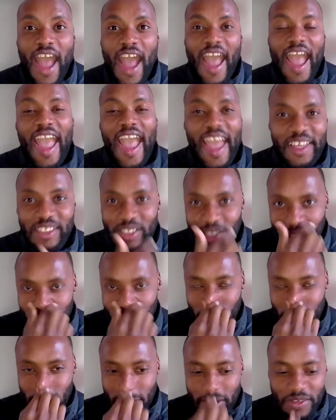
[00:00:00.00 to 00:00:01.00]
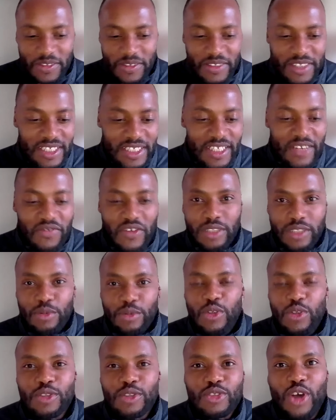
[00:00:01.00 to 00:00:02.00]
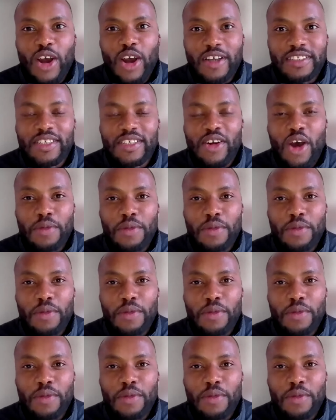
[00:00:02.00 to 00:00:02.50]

I answer the difference between stocks and